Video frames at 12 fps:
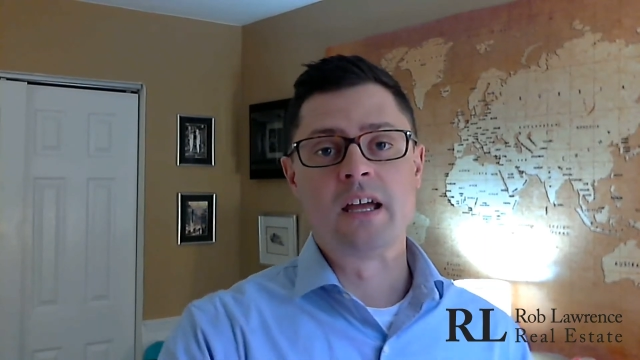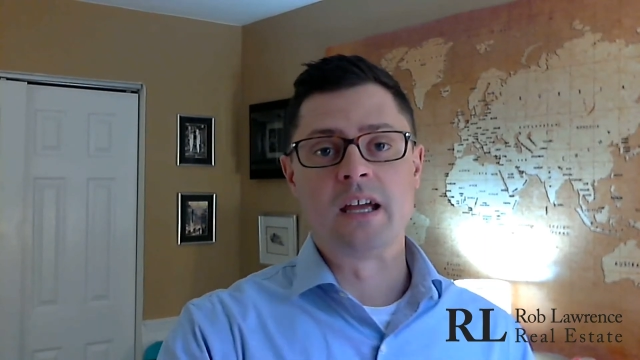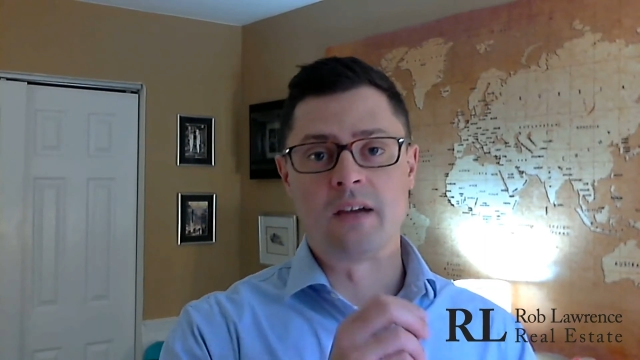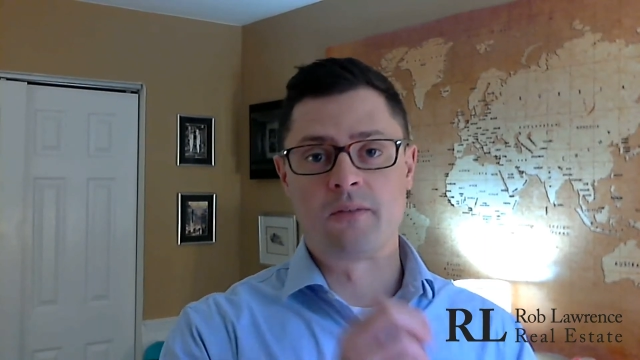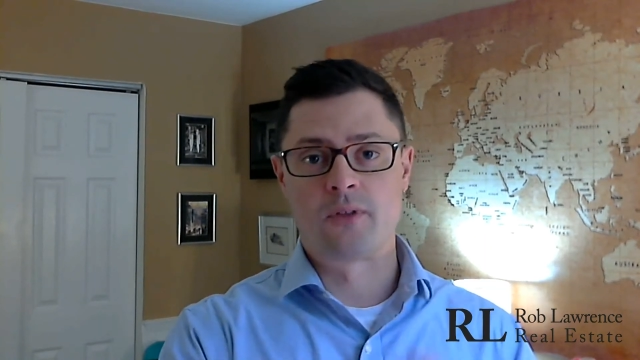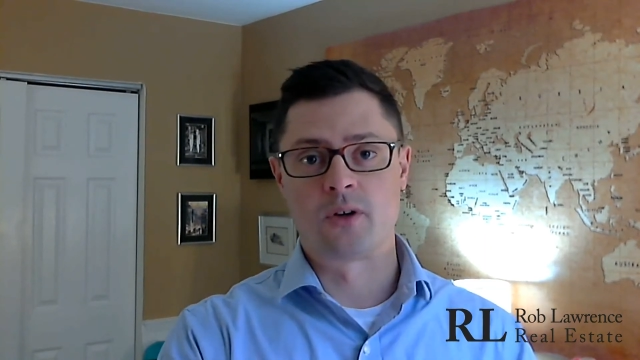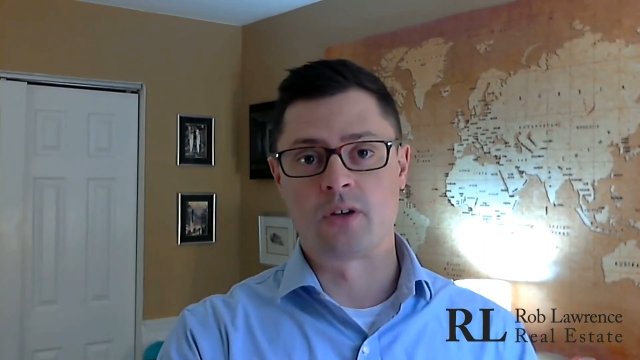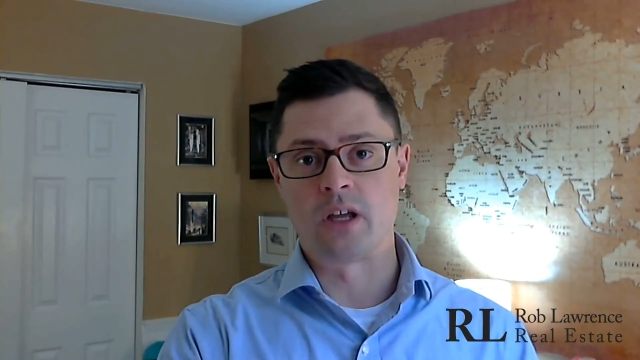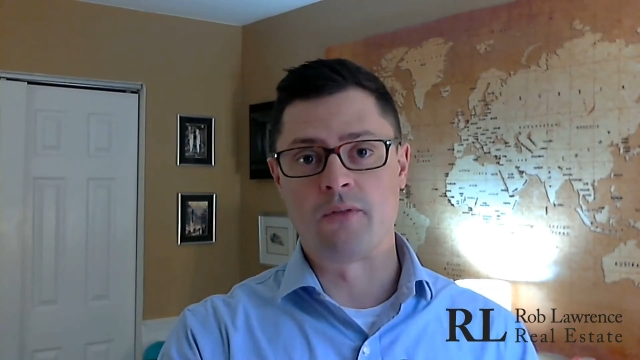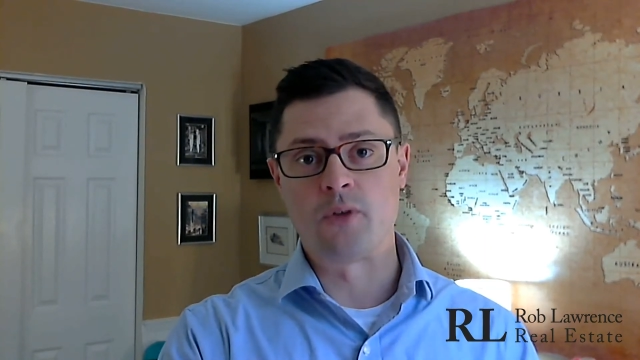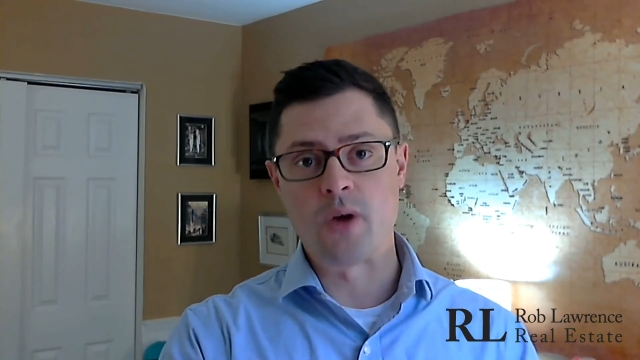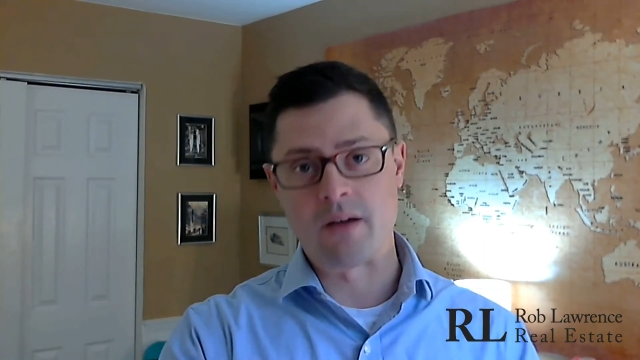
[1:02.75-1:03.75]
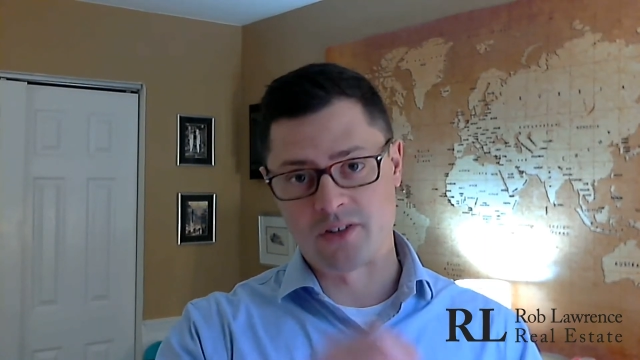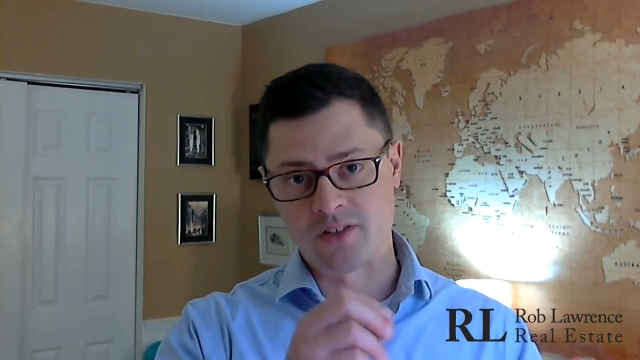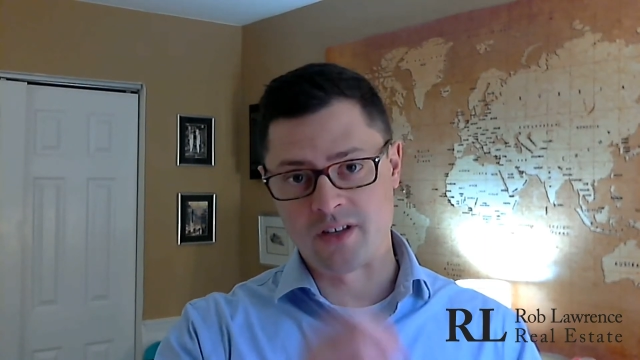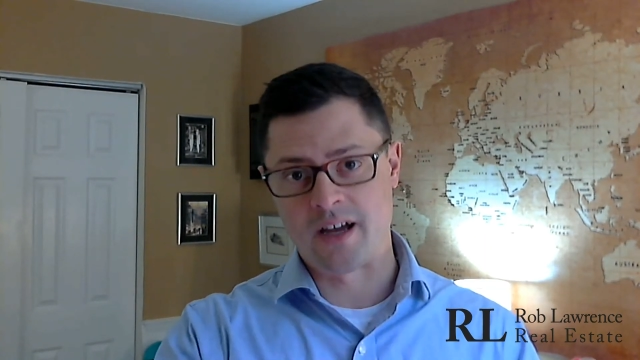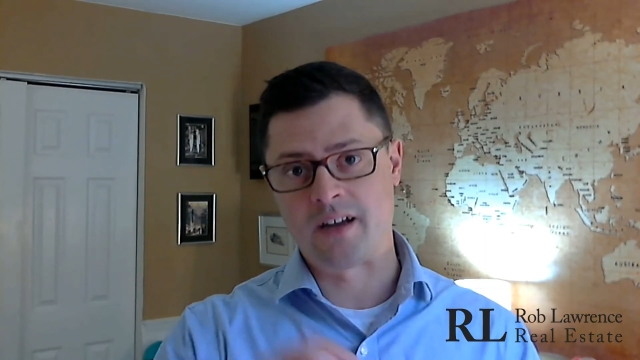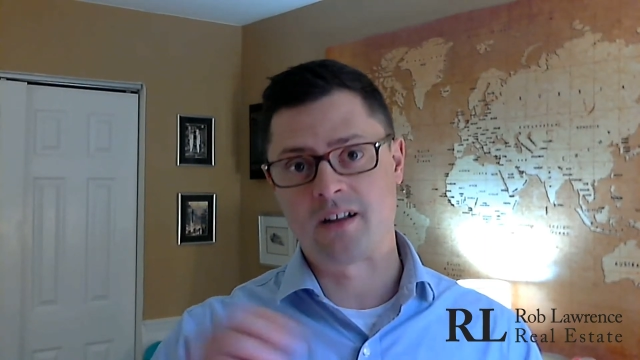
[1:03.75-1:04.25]
If you have a
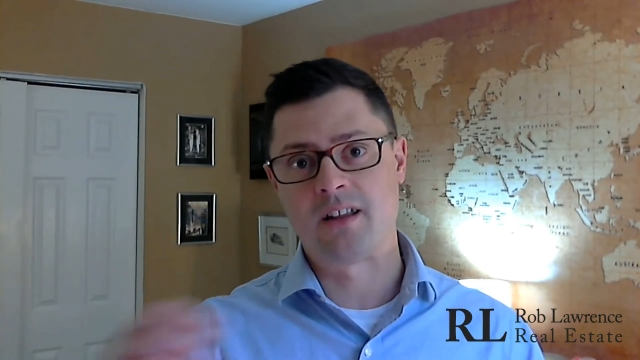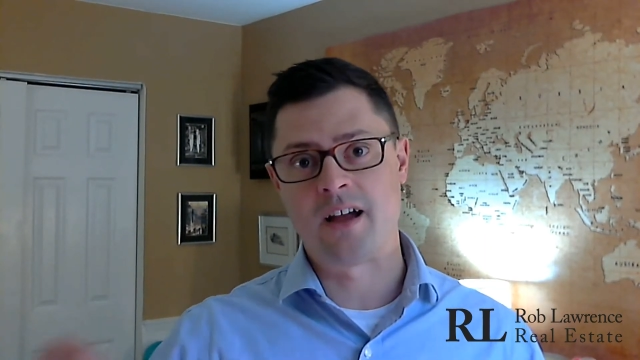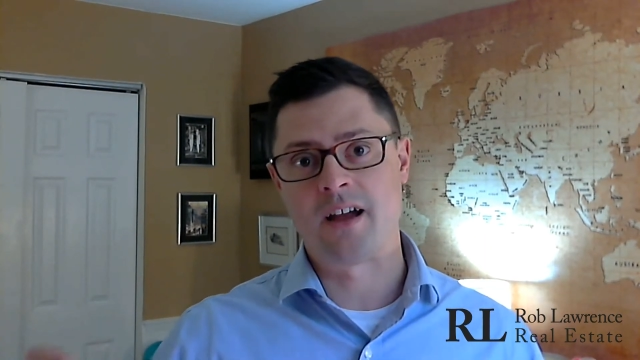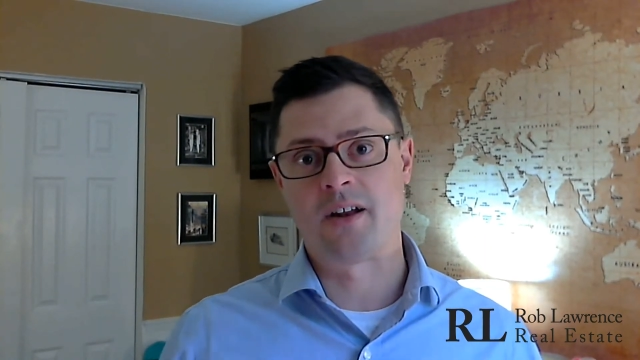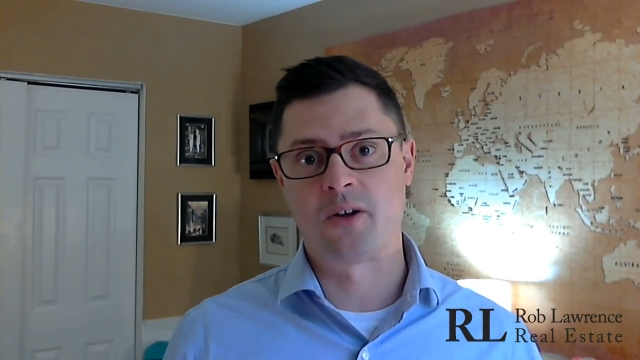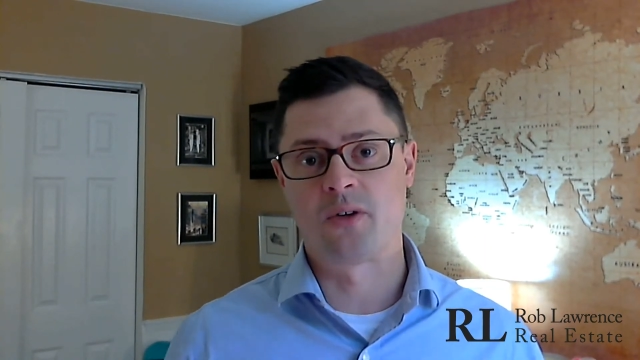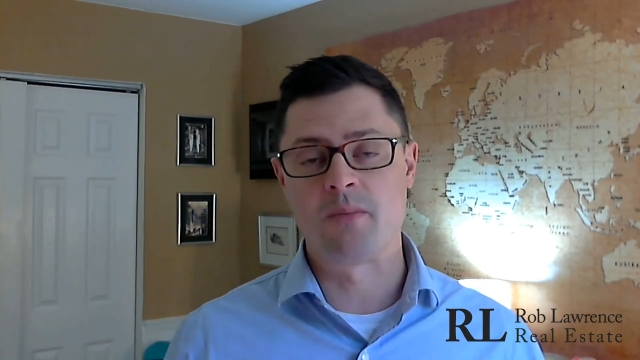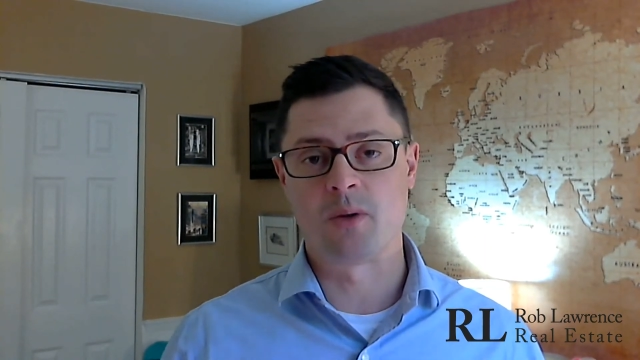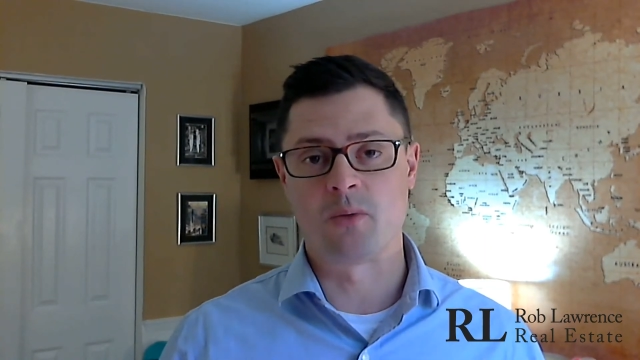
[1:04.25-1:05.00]
signed client agreement